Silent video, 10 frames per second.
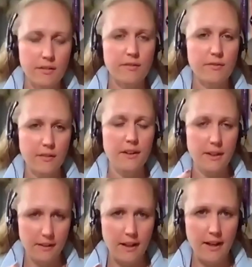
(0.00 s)
fine,
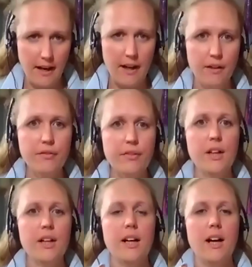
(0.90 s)
that they have,
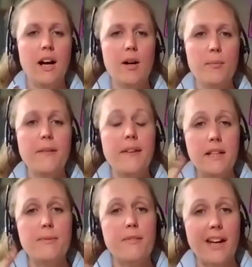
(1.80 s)
and they need to be very